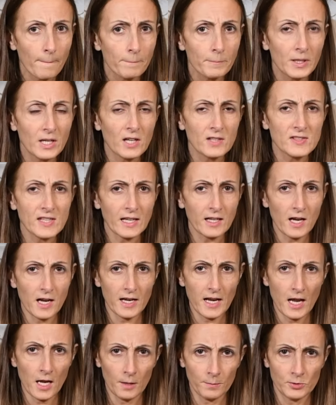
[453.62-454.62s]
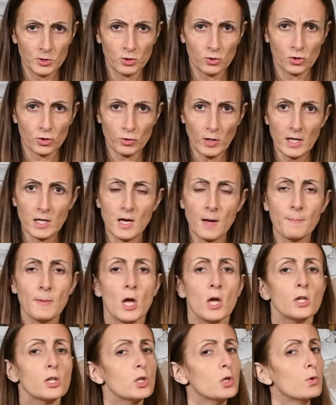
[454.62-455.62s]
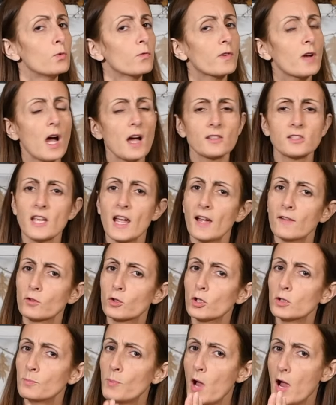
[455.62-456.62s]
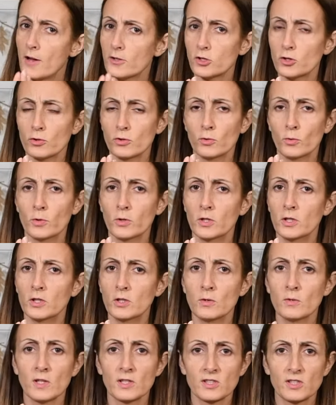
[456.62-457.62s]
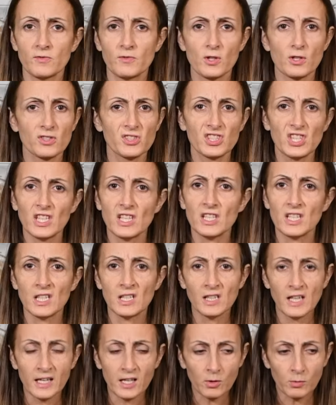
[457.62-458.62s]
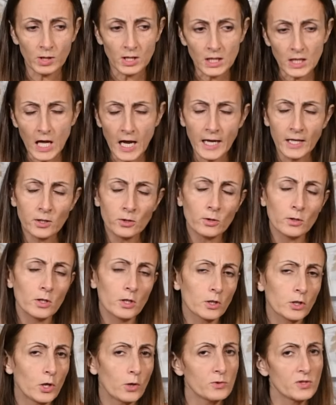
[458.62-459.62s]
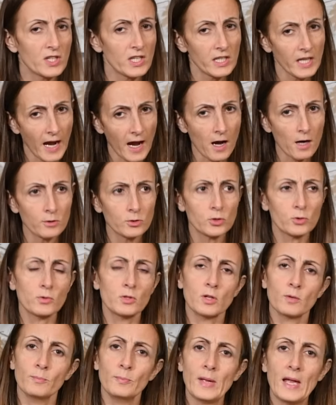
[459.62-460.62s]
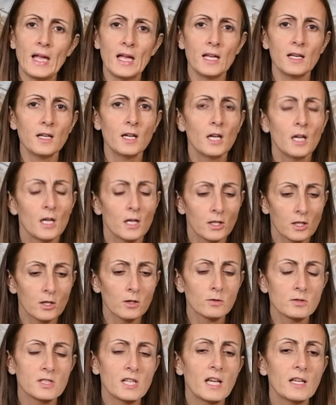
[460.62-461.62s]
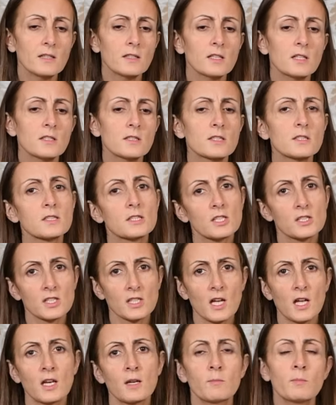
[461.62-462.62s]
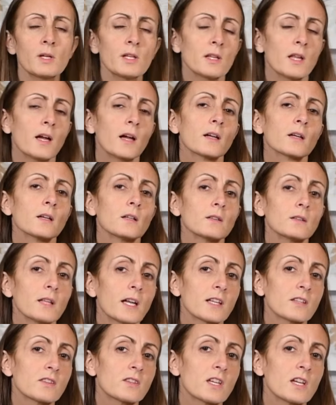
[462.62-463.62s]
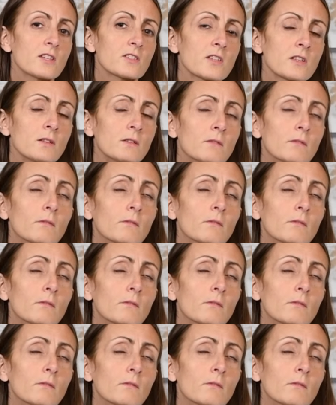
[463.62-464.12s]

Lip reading: because that kind of helps you straighten up. You've got to have good posture in order to do this. If you're sitting in like a recliner or a cozy couch or in your bed, you're tending to just kind of be like this, and